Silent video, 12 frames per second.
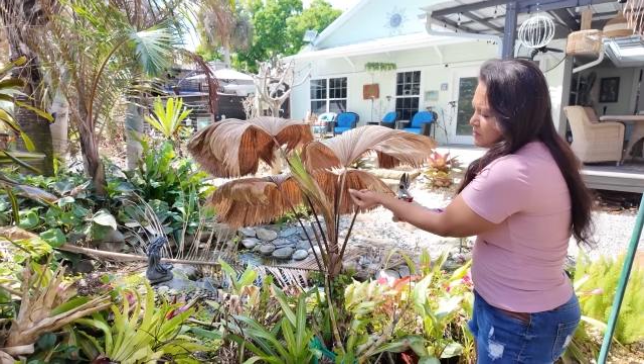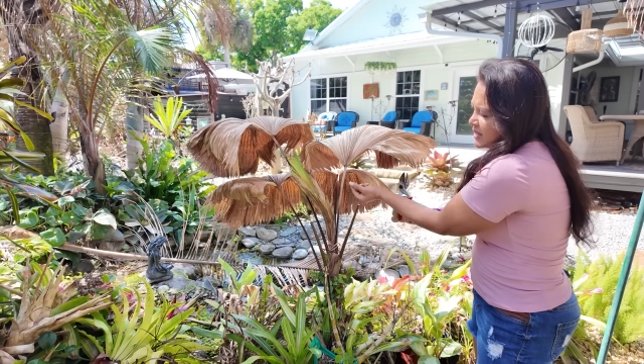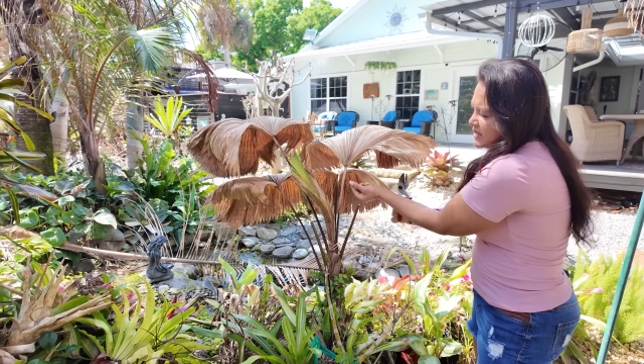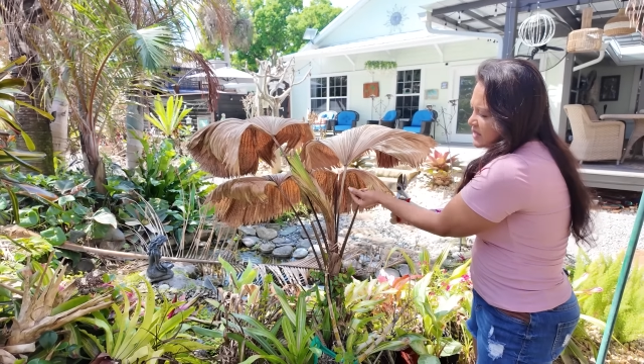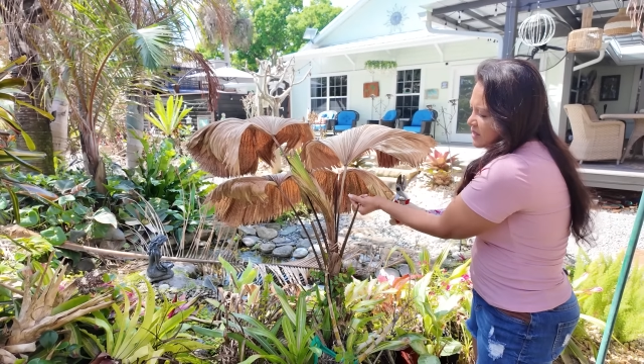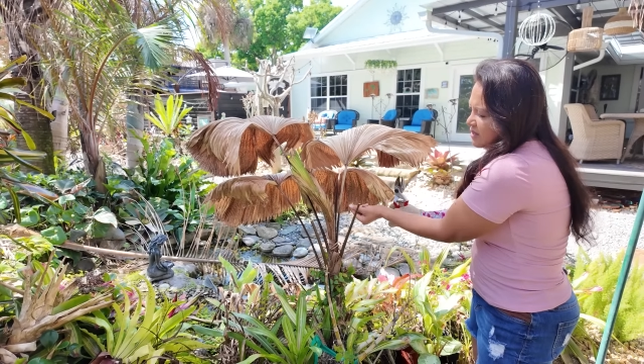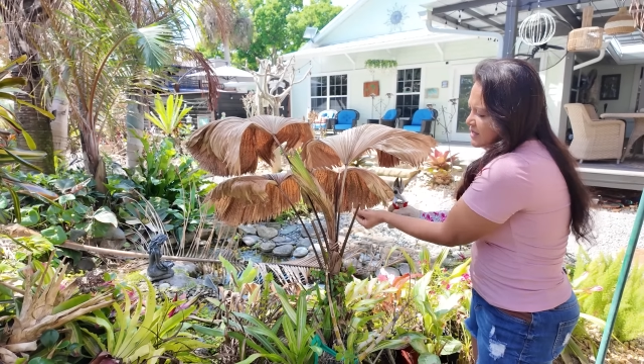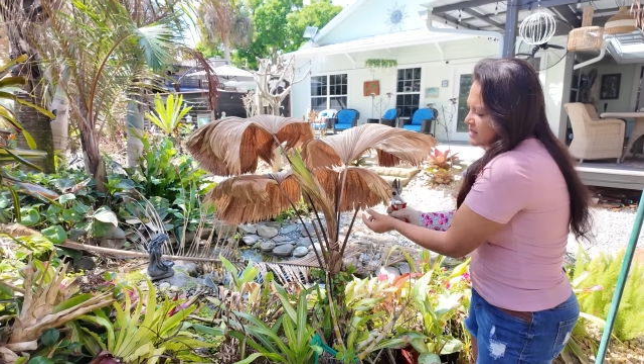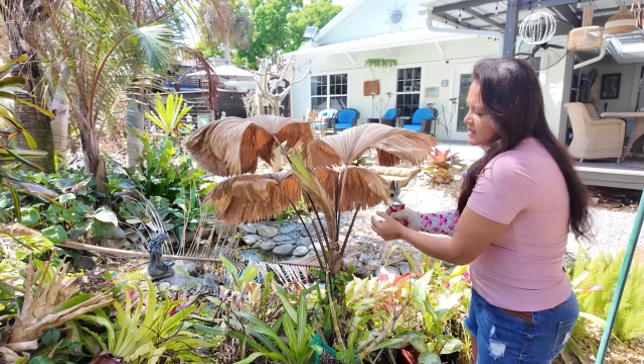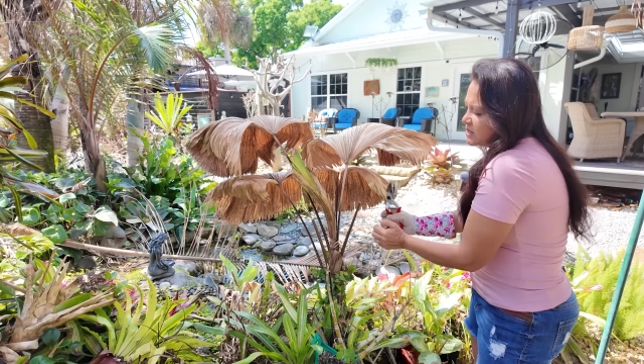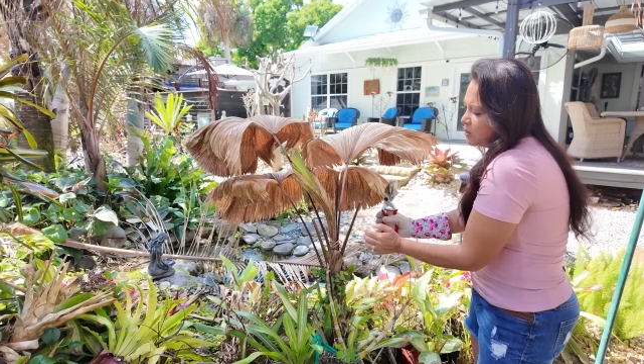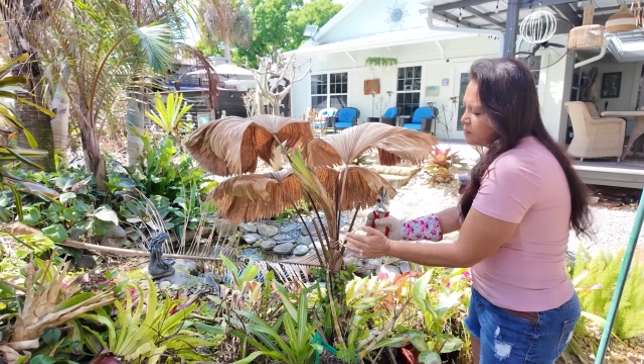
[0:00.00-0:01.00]
right here is
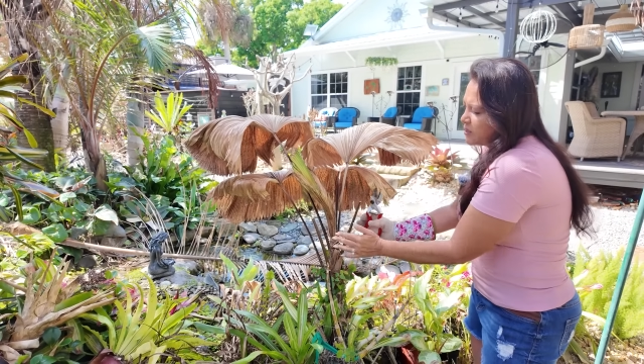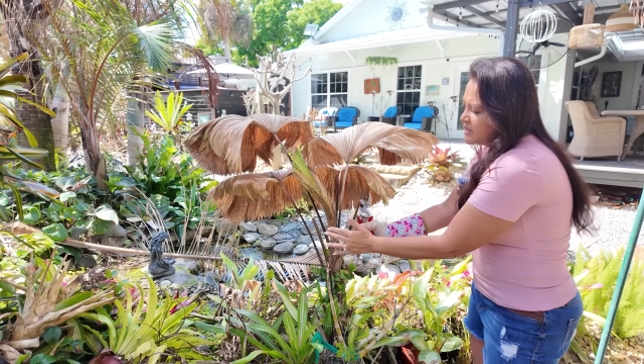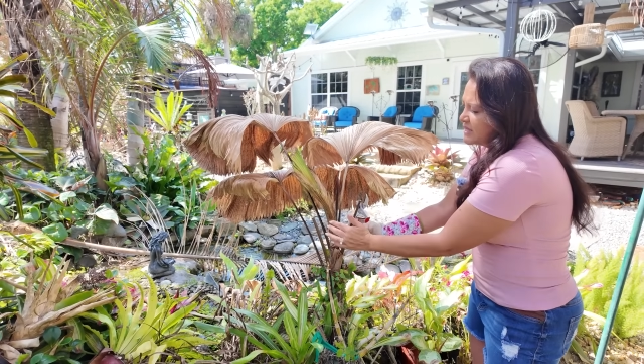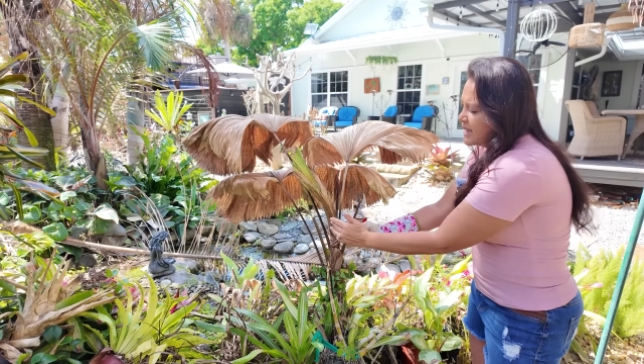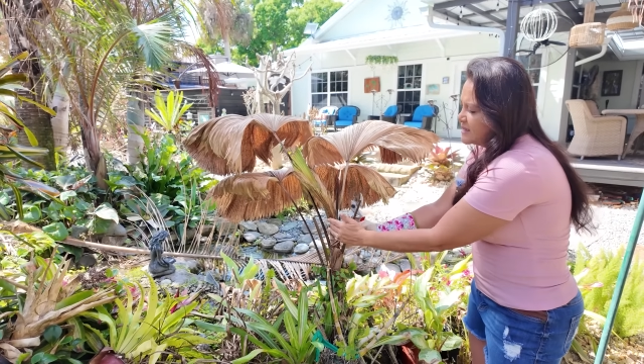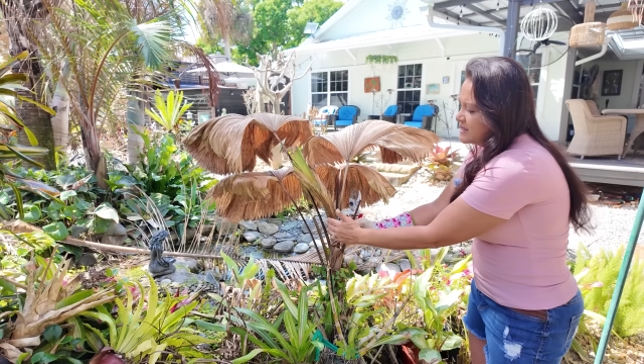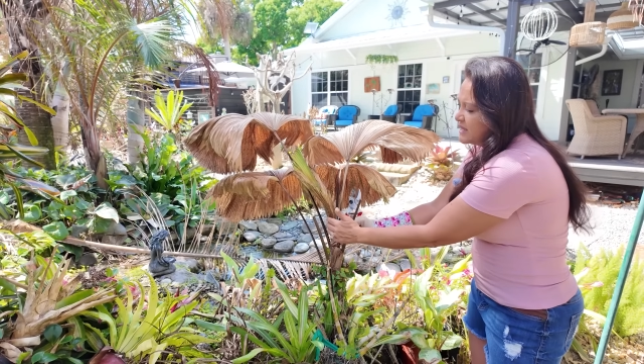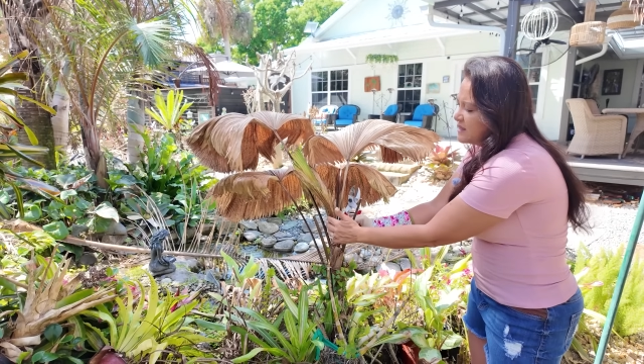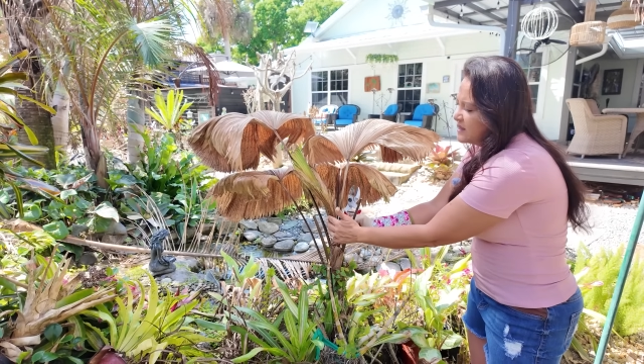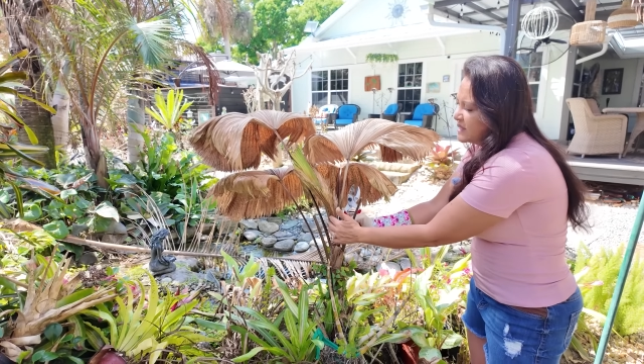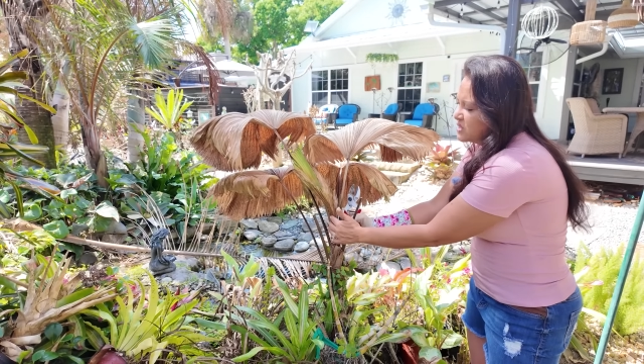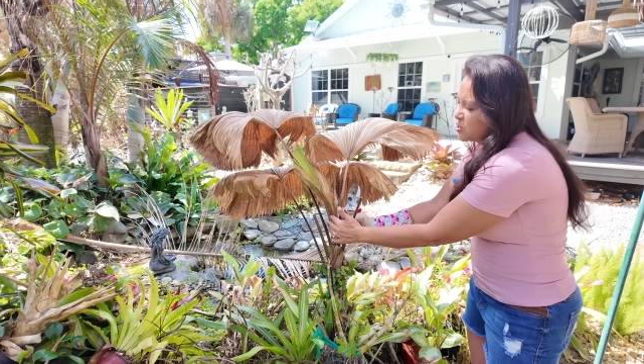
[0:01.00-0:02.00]
still
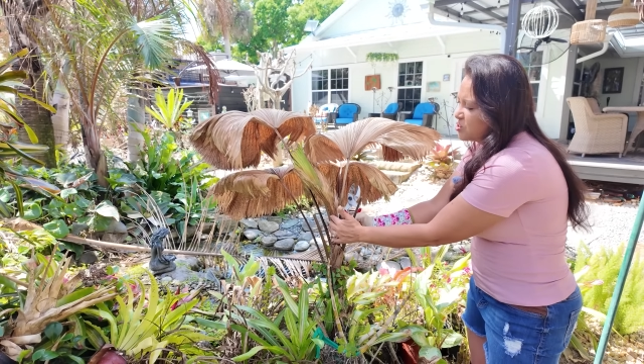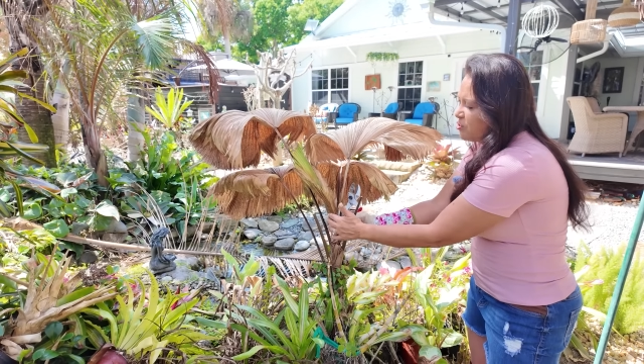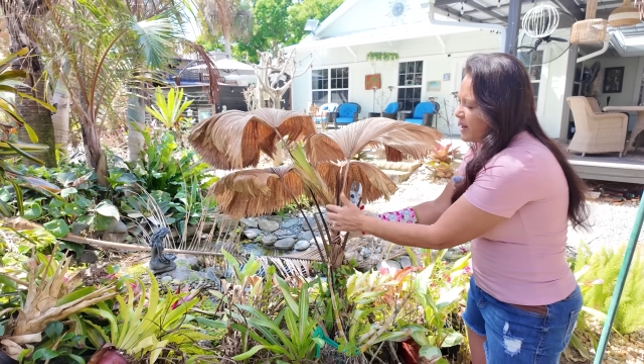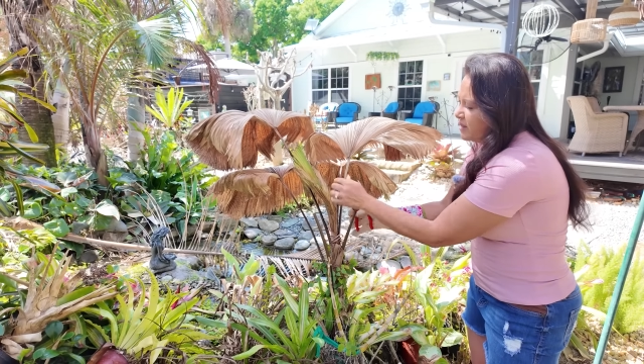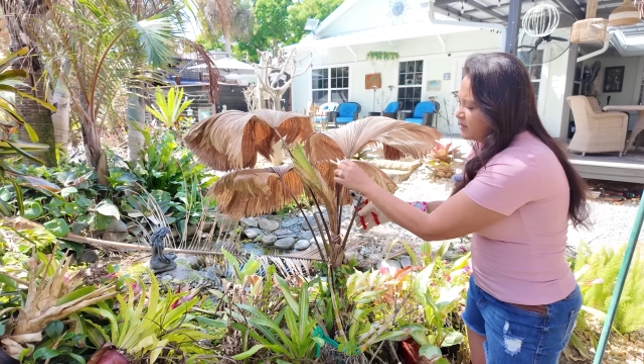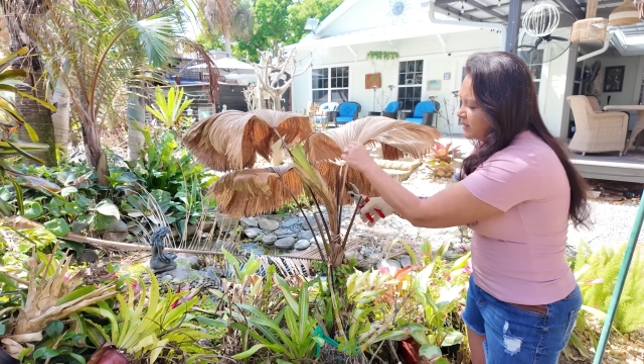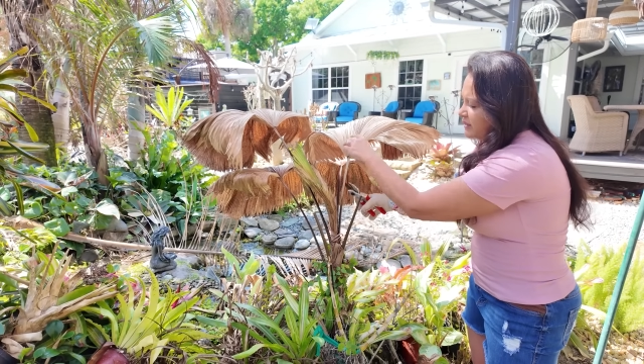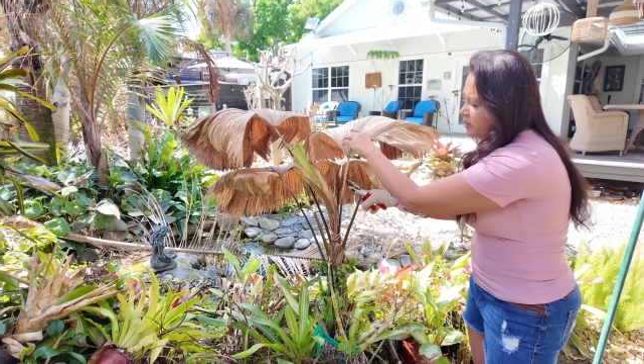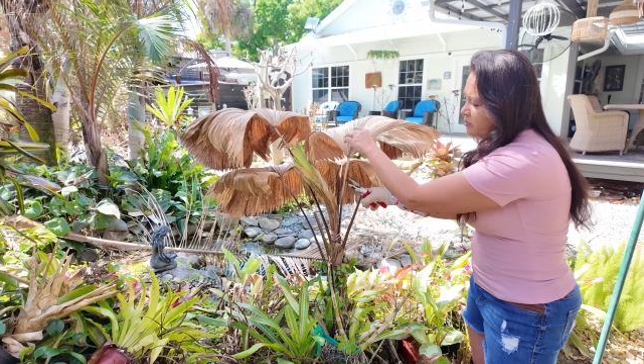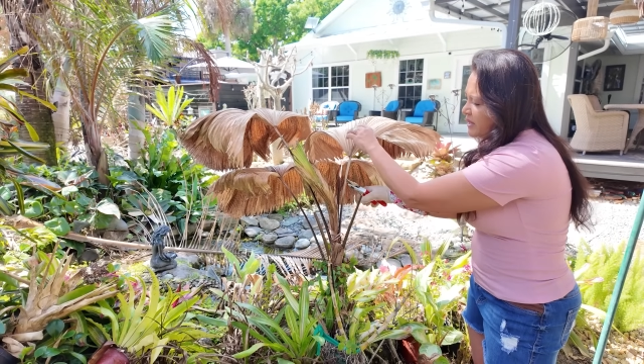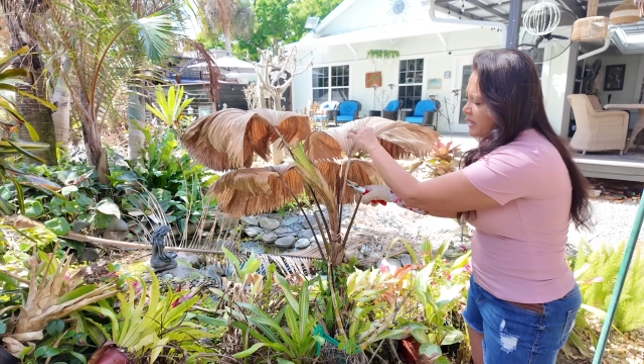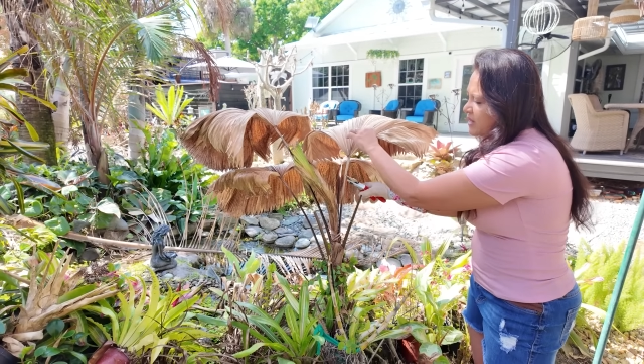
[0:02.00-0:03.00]
protecting this crown a
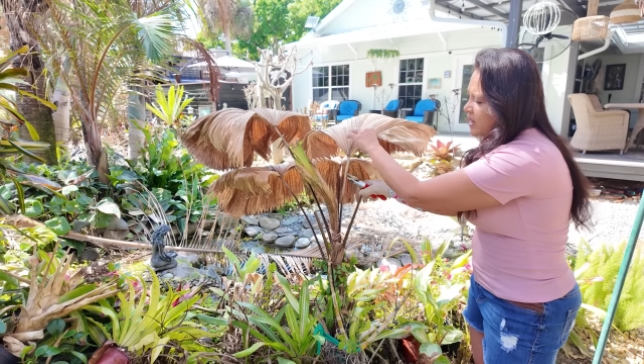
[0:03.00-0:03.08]
little bit.